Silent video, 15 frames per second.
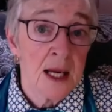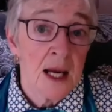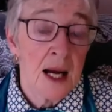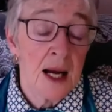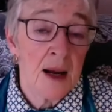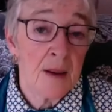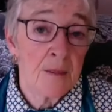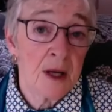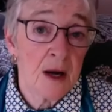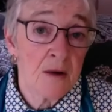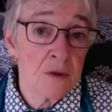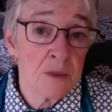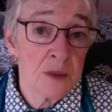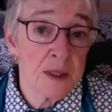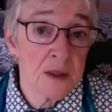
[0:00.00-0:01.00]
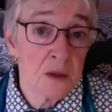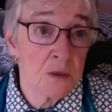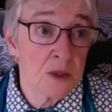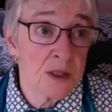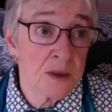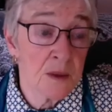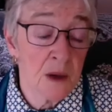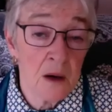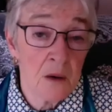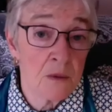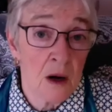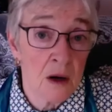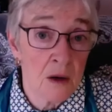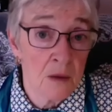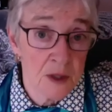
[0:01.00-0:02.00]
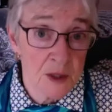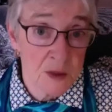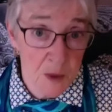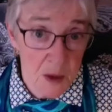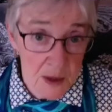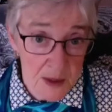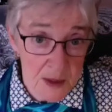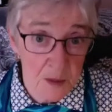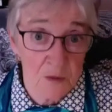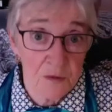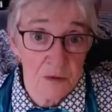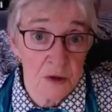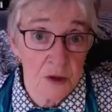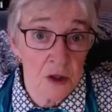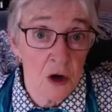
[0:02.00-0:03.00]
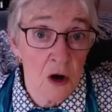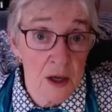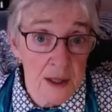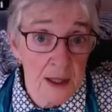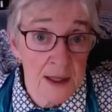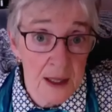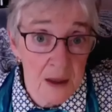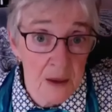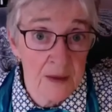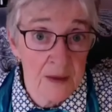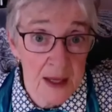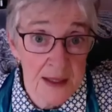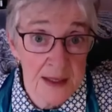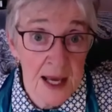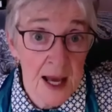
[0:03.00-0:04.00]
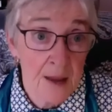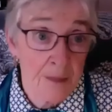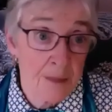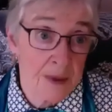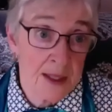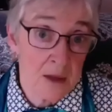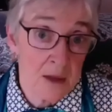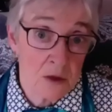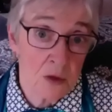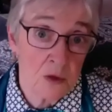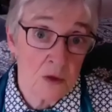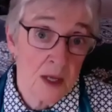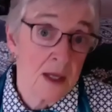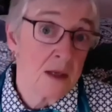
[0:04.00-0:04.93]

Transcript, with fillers: um, governments are, are, are responsible for not allowing that to happen. Now, do they?